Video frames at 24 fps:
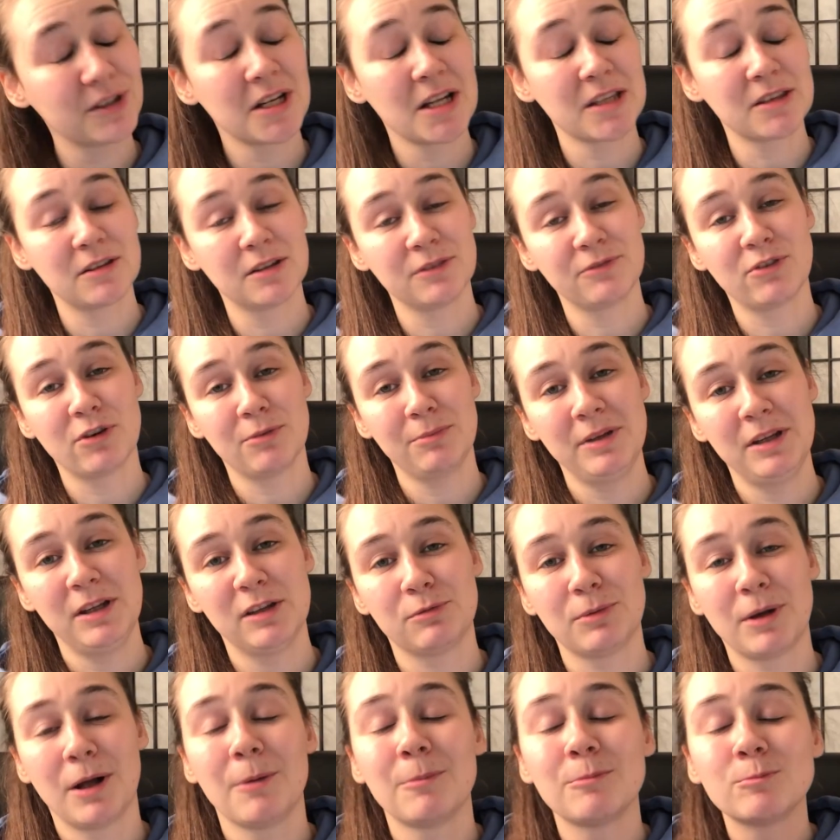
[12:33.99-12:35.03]
that's it from me
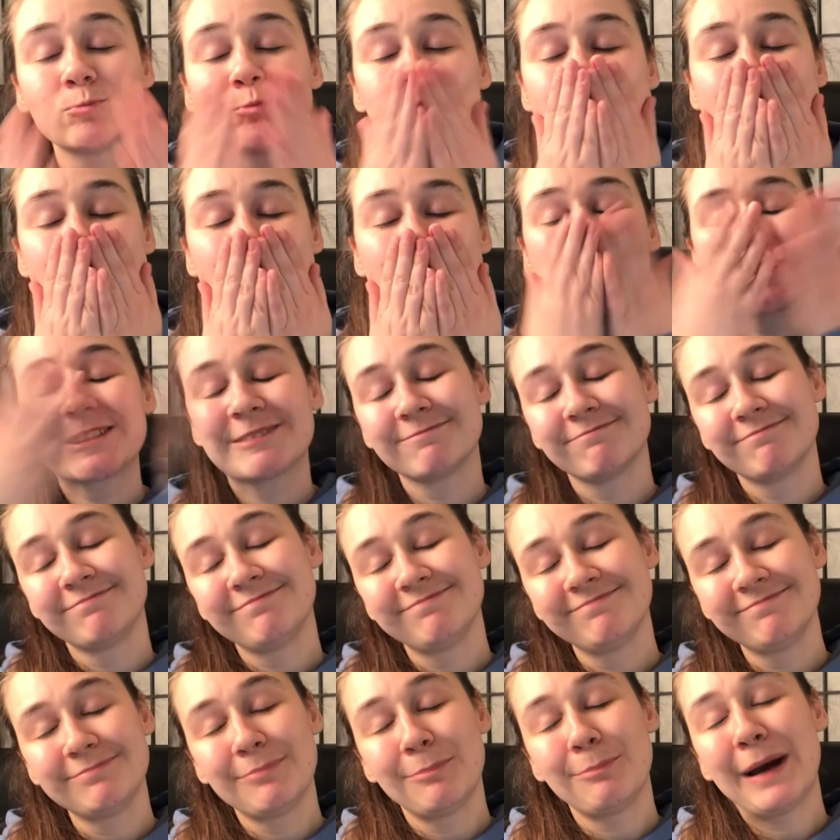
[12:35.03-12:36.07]
as well.
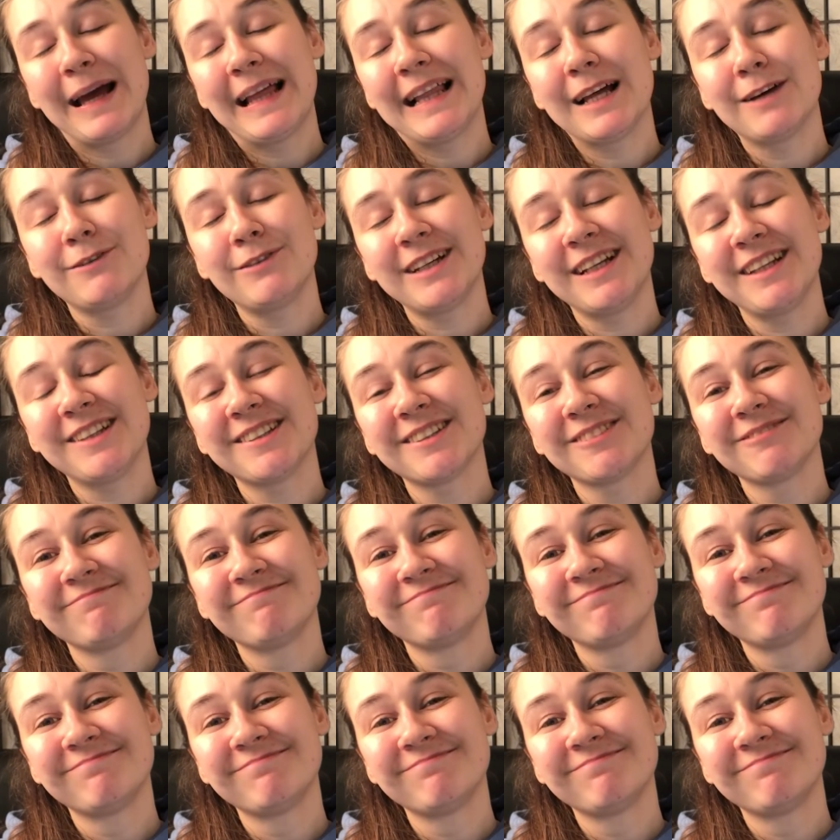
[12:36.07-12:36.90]
Bye, lovelies!